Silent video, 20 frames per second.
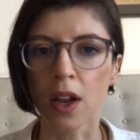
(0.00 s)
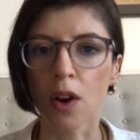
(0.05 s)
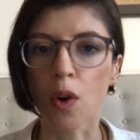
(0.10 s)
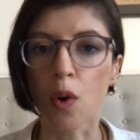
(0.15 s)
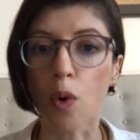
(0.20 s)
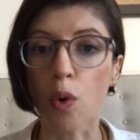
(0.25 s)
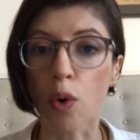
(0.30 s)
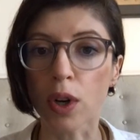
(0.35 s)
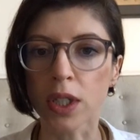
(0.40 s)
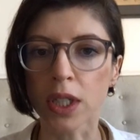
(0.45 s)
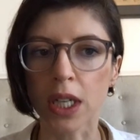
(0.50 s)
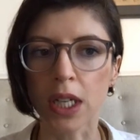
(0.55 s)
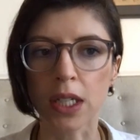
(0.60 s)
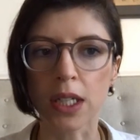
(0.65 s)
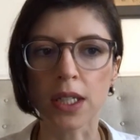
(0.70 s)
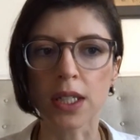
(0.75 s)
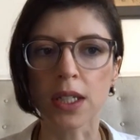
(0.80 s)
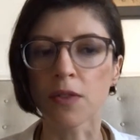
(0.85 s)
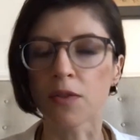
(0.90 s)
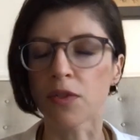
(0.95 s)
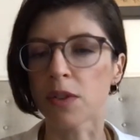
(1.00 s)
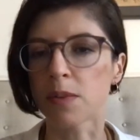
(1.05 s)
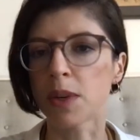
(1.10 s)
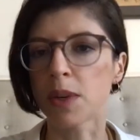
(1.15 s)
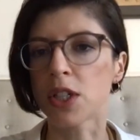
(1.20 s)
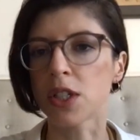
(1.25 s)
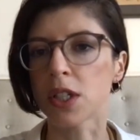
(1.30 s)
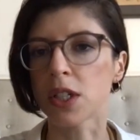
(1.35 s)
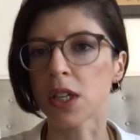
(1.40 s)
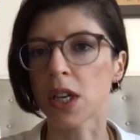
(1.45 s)
coordinated
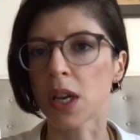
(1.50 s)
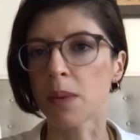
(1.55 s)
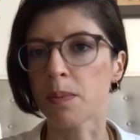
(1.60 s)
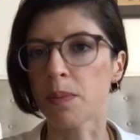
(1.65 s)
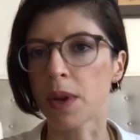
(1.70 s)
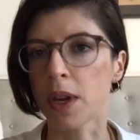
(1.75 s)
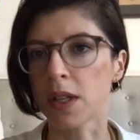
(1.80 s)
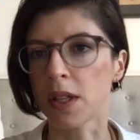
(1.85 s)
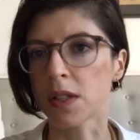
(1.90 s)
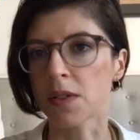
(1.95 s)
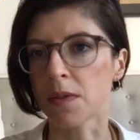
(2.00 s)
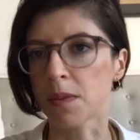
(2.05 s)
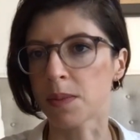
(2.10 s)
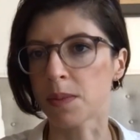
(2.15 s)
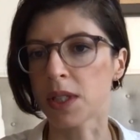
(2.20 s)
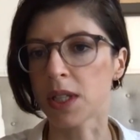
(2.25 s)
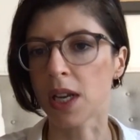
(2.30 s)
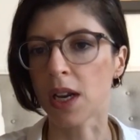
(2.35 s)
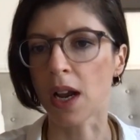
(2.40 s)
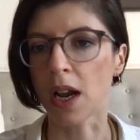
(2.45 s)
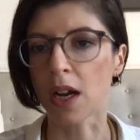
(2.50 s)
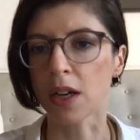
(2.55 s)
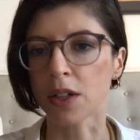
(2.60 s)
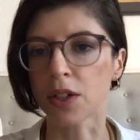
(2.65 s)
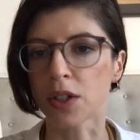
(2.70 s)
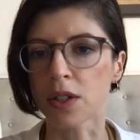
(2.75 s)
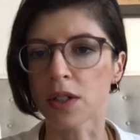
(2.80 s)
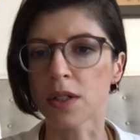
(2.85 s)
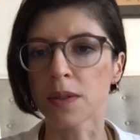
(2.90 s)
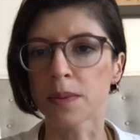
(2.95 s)
disinformation campaigns from state
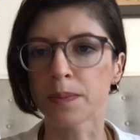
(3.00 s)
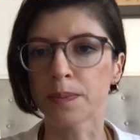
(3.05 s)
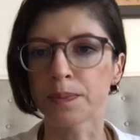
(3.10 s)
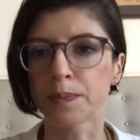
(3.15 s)
actors?